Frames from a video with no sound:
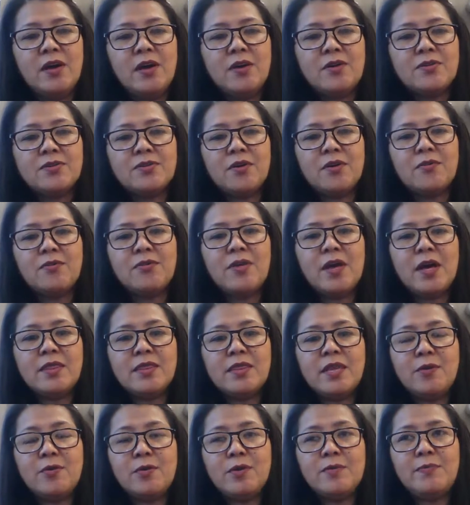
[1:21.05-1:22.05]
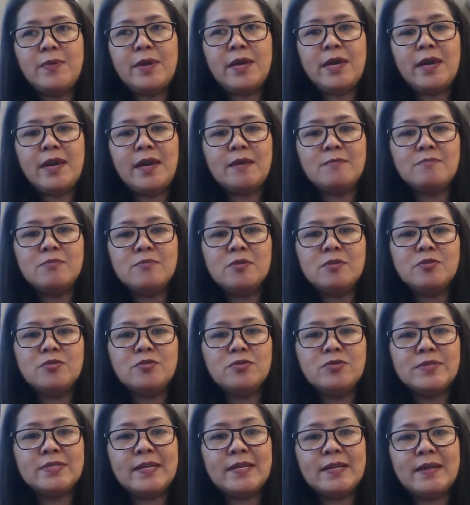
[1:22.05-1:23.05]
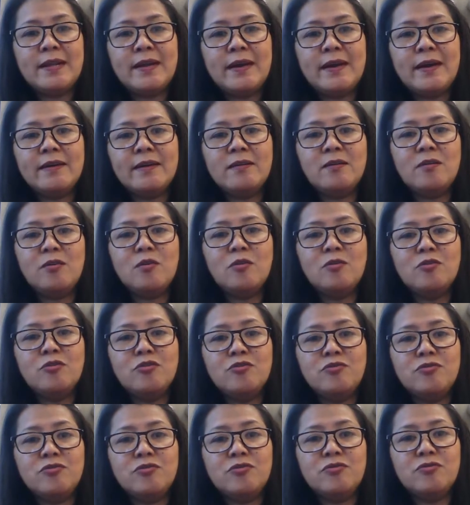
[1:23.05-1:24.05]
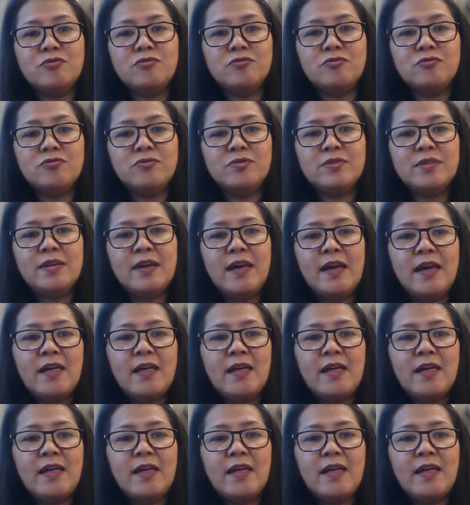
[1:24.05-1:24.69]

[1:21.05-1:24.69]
so that they will be able to select or choose